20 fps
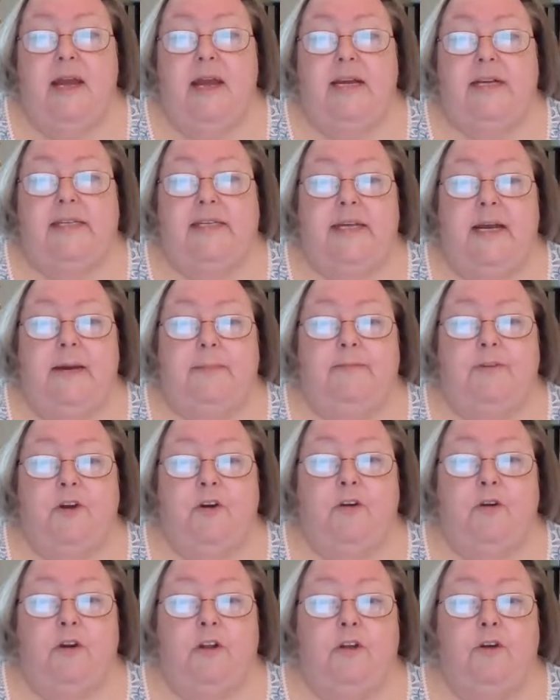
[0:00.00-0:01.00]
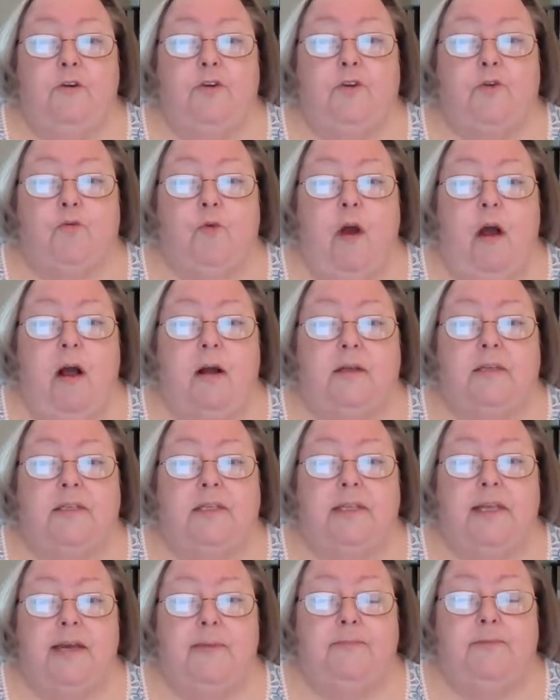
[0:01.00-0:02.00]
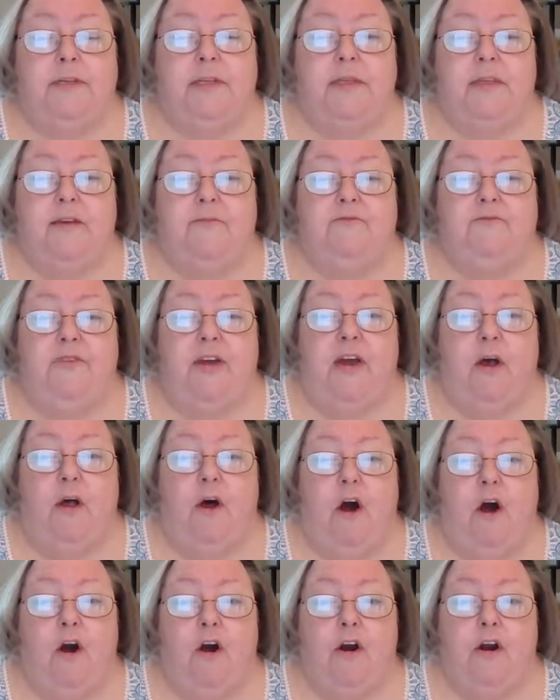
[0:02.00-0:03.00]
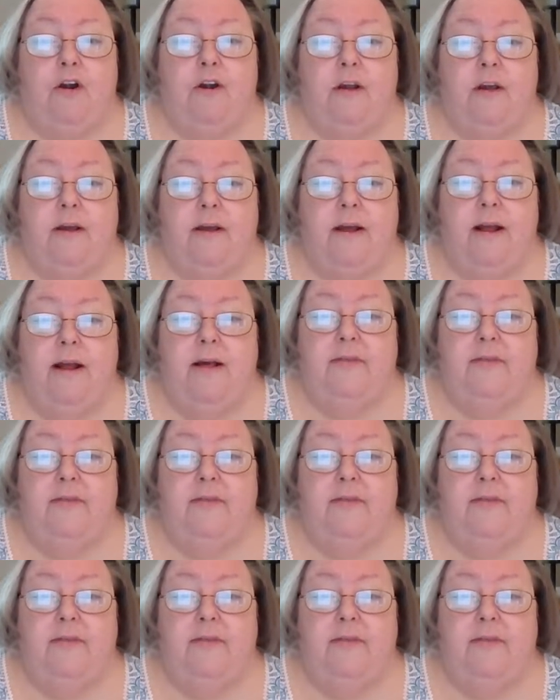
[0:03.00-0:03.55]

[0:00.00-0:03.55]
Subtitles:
He stepped on a loose rock, slipped, and then fell hard.